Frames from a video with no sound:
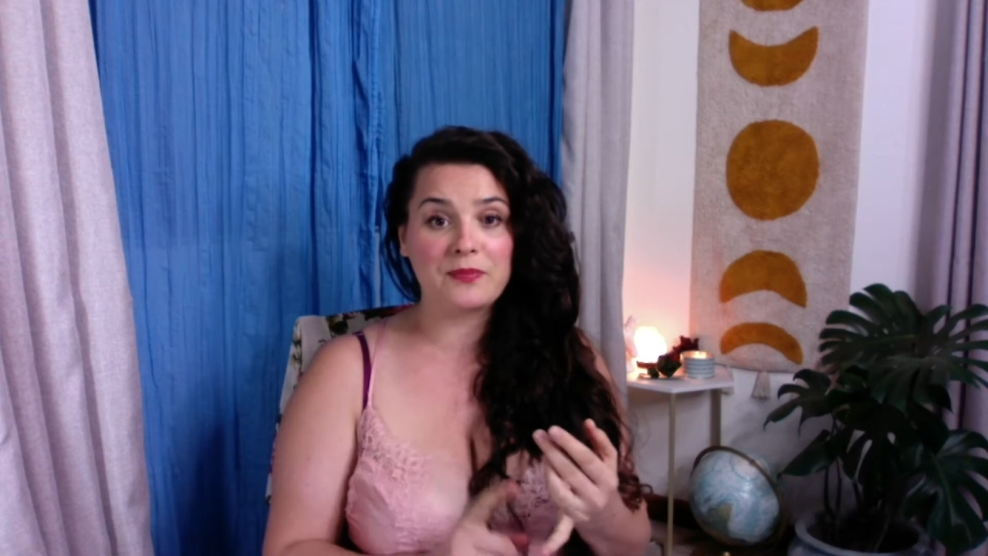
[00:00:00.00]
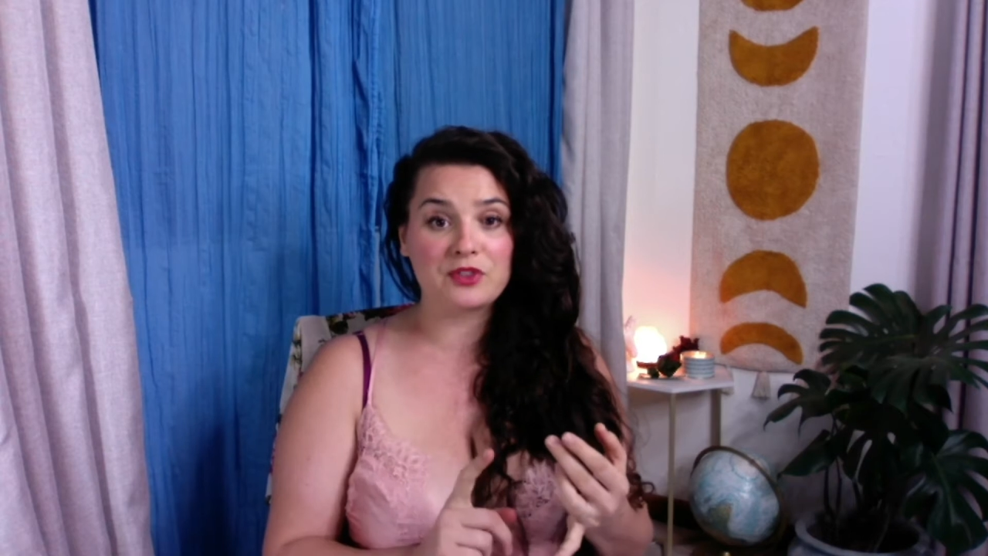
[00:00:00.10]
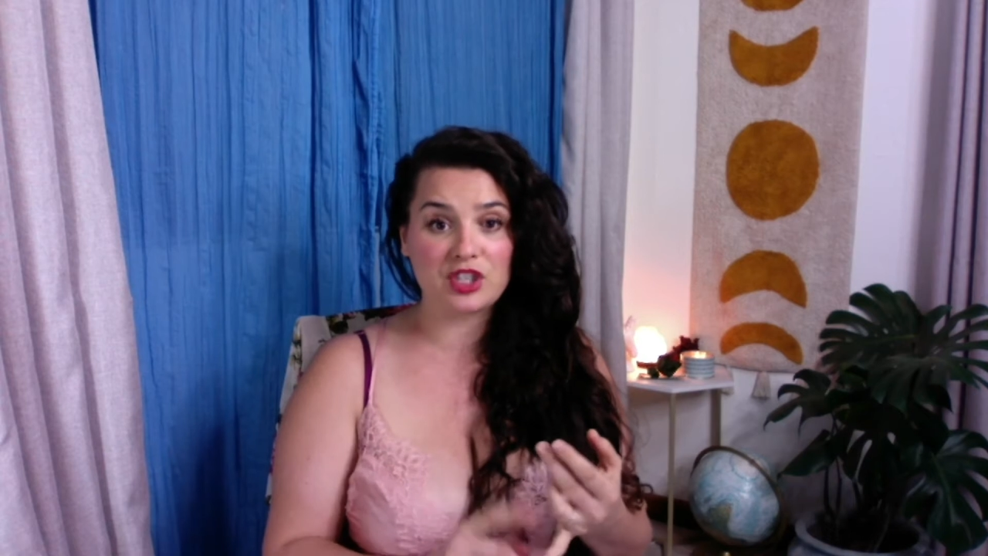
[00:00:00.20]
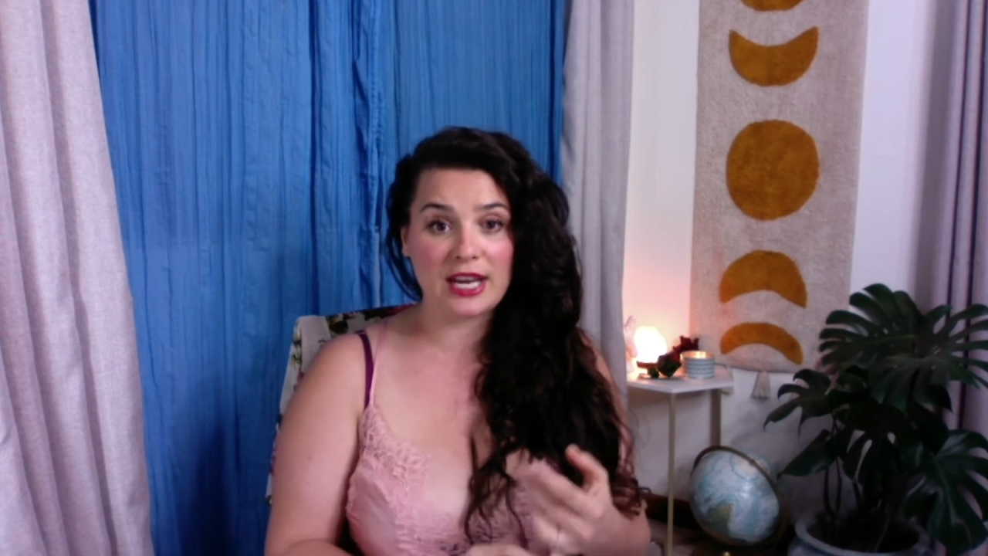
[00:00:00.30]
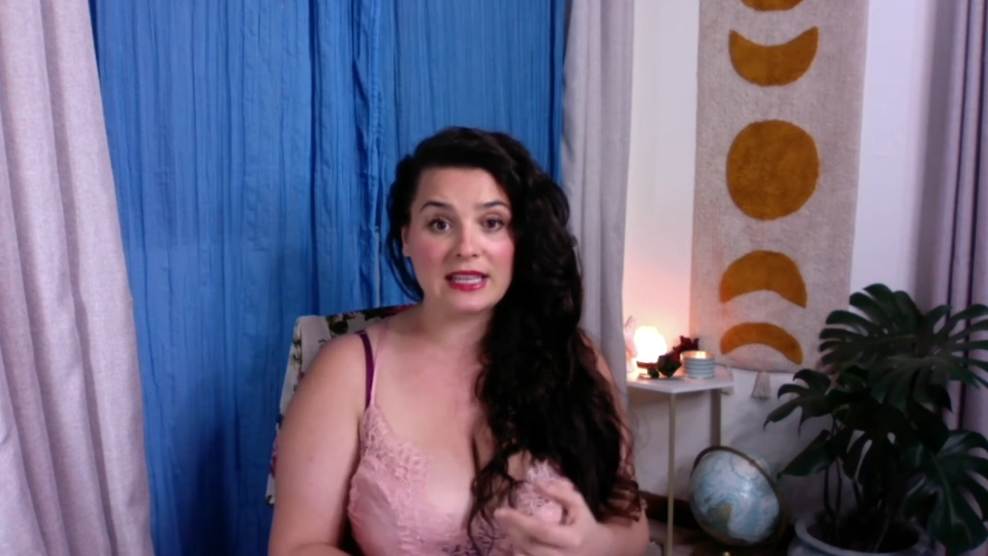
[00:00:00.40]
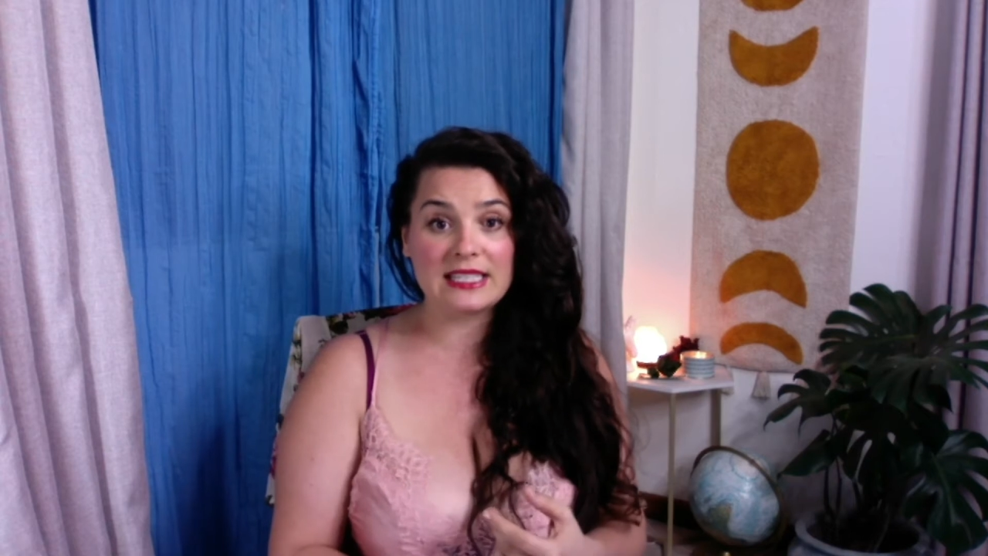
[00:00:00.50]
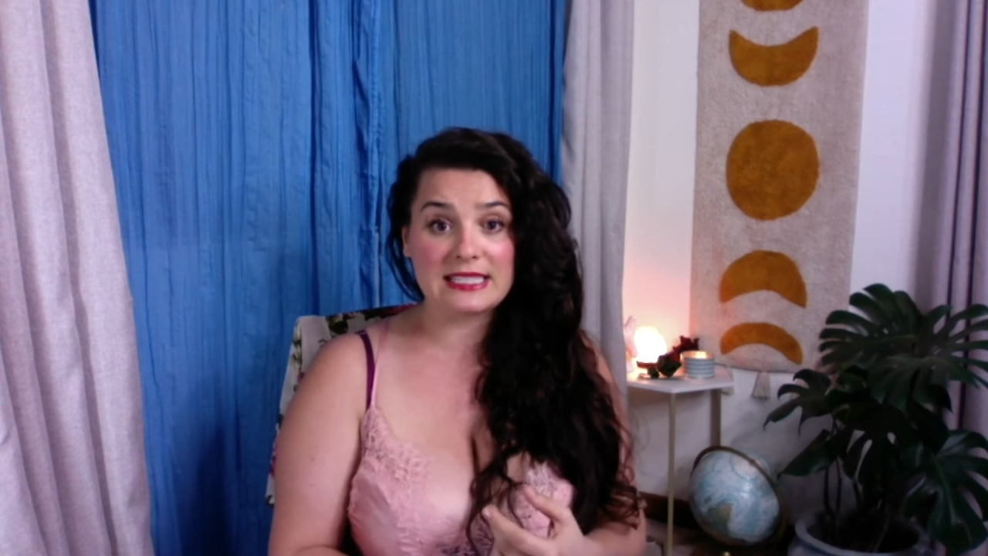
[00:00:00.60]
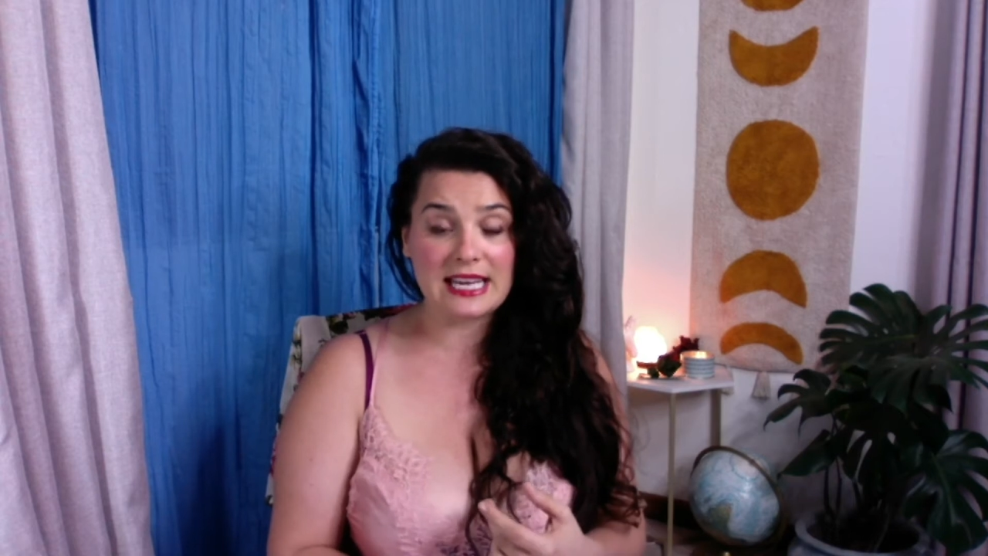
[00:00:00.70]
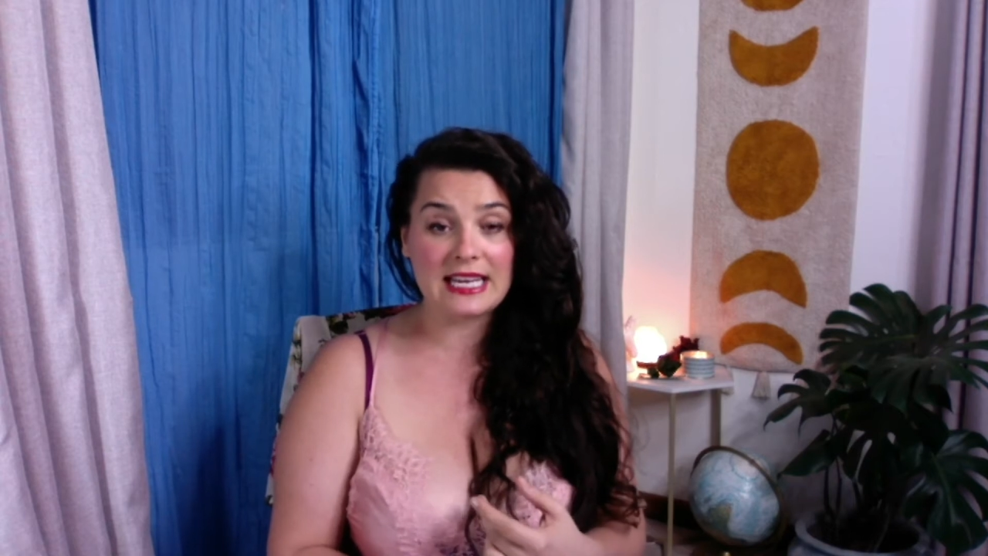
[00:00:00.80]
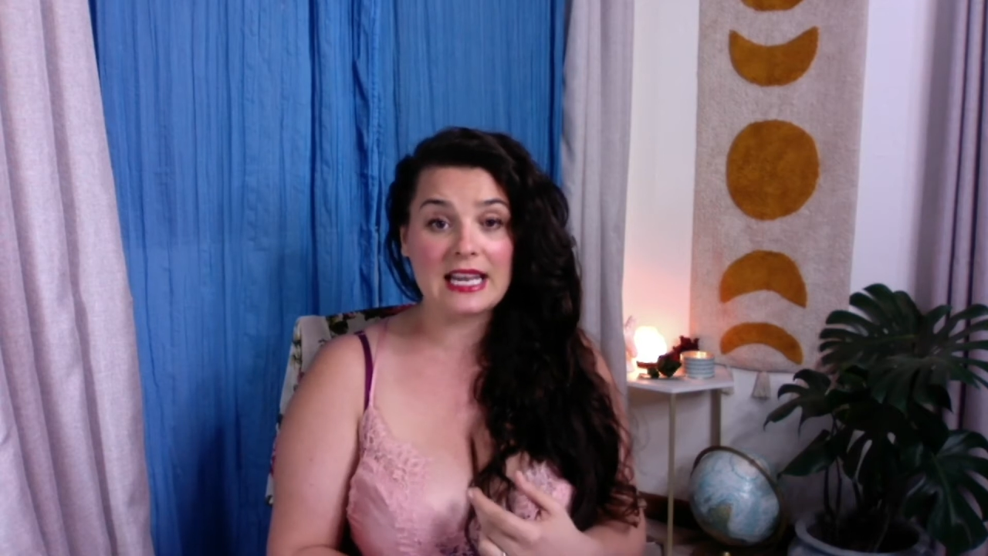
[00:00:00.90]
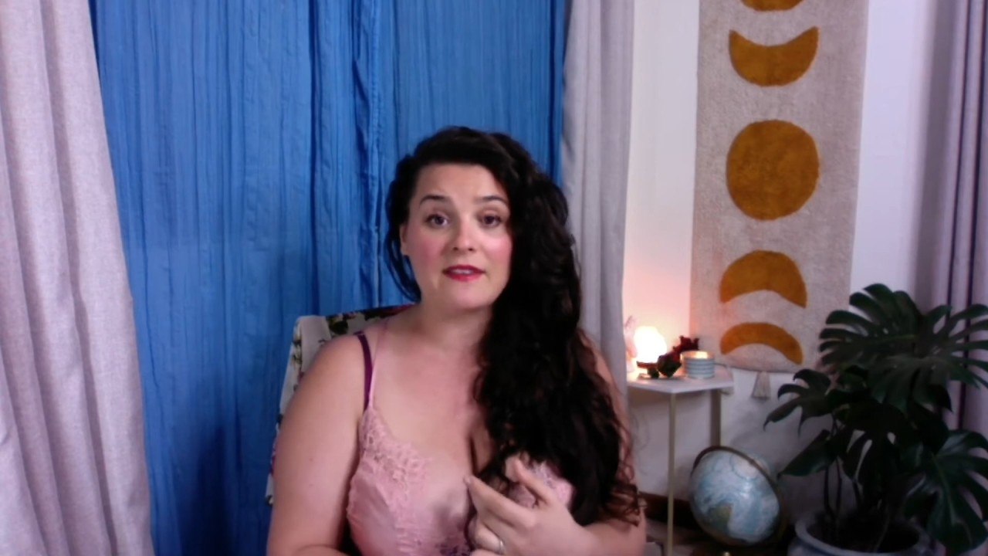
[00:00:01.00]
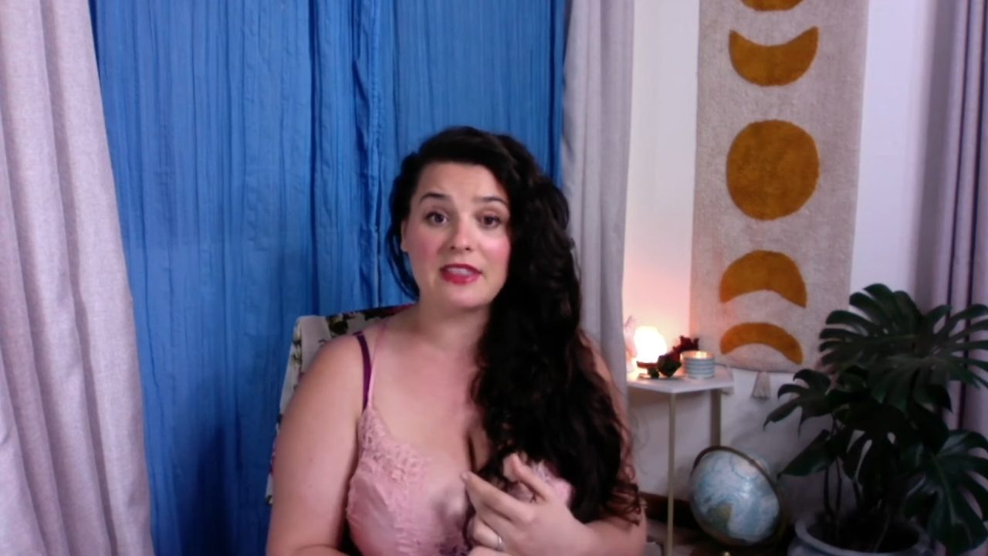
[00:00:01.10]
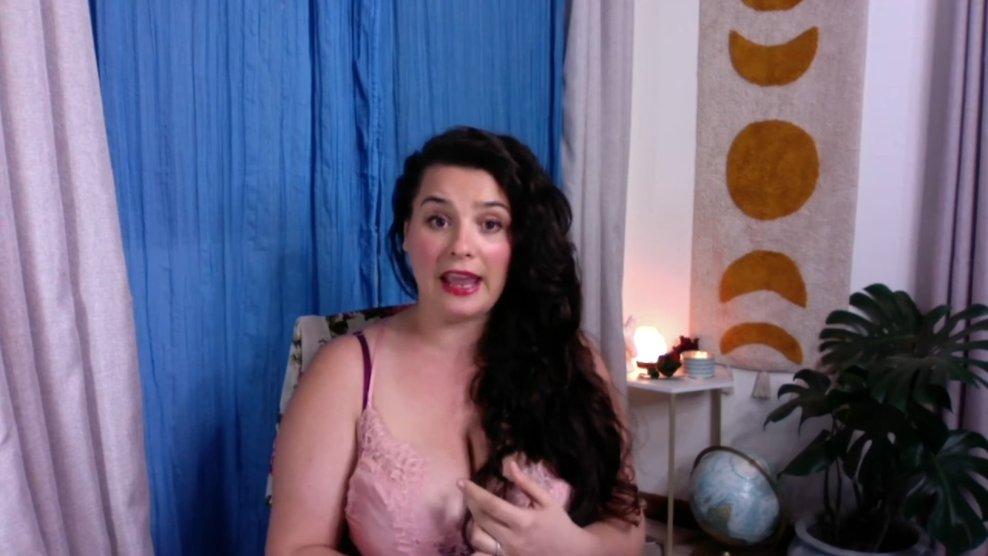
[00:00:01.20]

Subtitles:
check the date of the